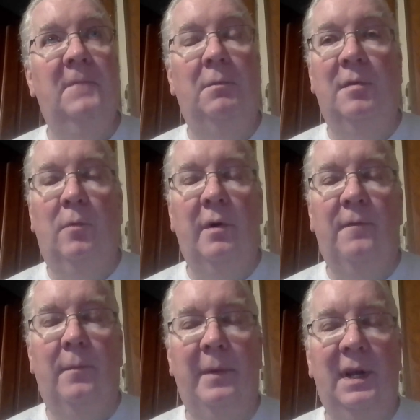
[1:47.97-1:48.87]
He was a
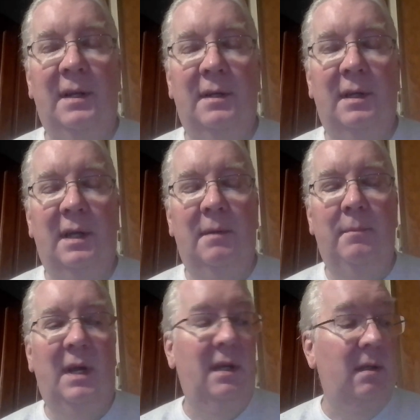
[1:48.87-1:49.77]
wonderful man, and
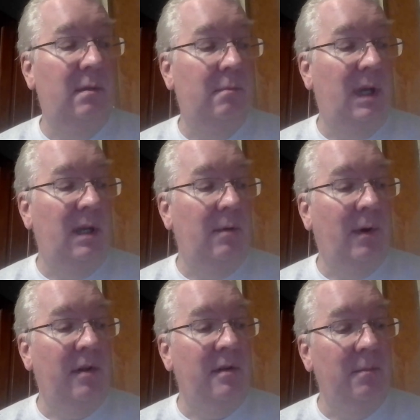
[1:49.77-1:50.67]
may he
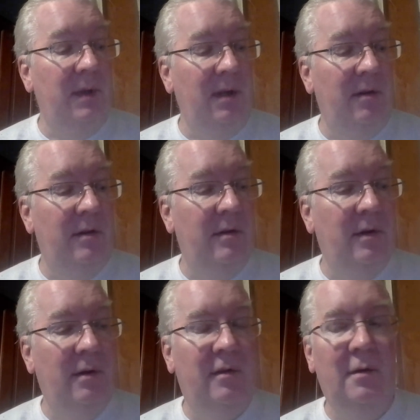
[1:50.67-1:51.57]
rest in peace.
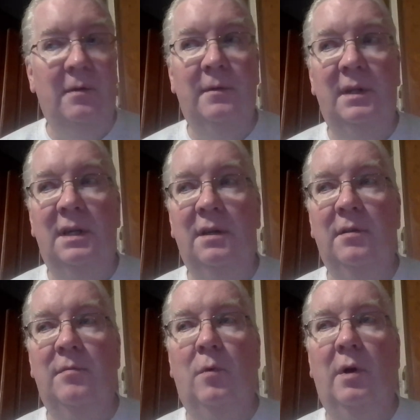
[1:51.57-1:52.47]
Certainly
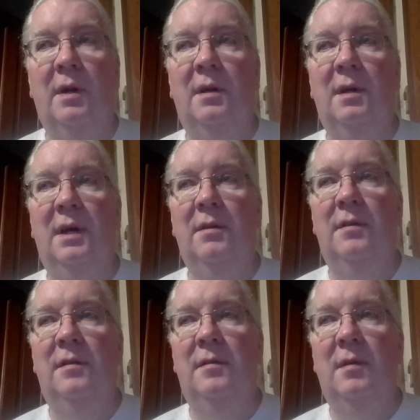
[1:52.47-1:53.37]
his work
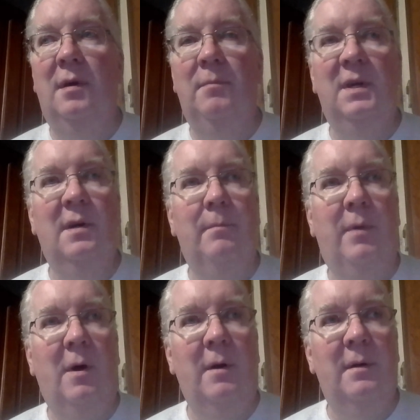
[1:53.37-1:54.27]
has become
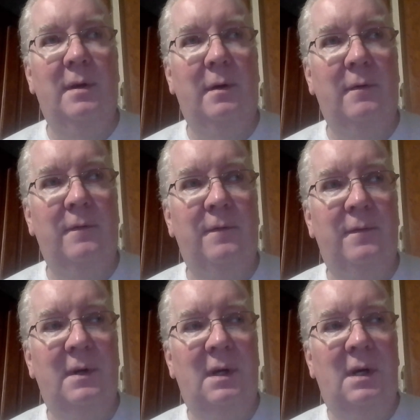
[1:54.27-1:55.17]
part
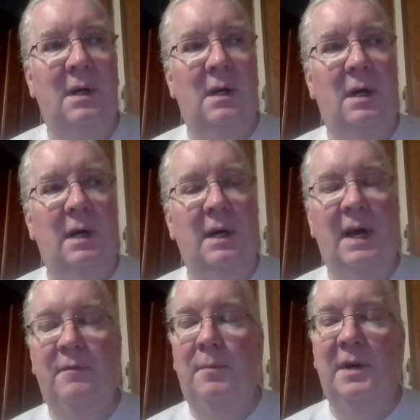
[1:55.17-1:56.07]
of
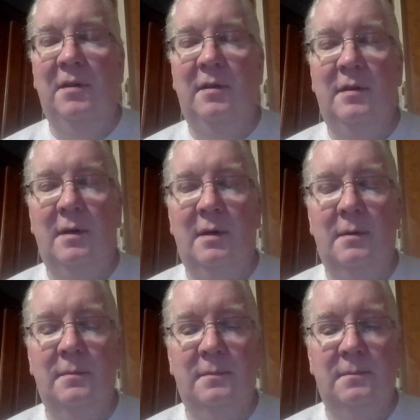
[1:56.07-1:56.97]
everybody's
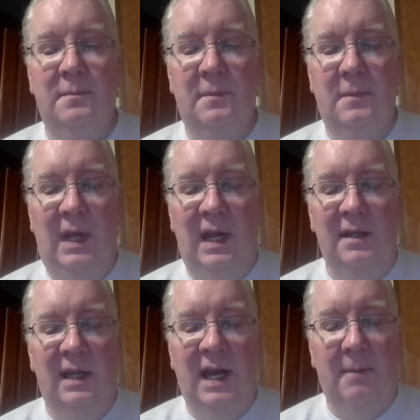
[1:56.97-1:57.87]

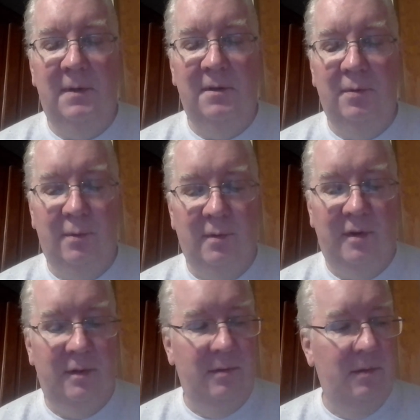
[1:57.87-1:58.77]
handicapping
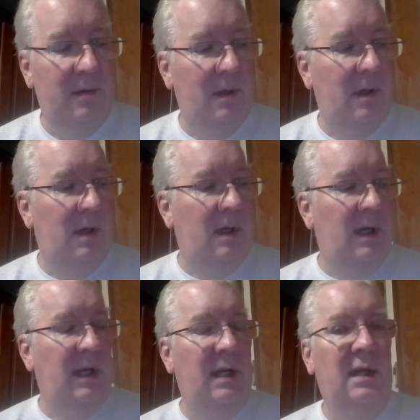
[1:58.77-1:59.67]
tools.
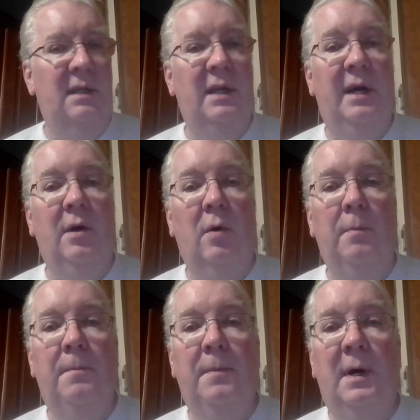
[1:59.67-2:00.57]
And I
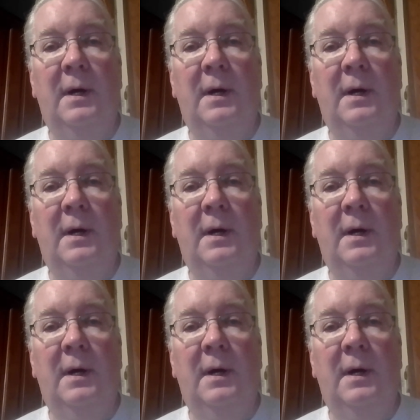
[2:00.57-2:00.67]
hope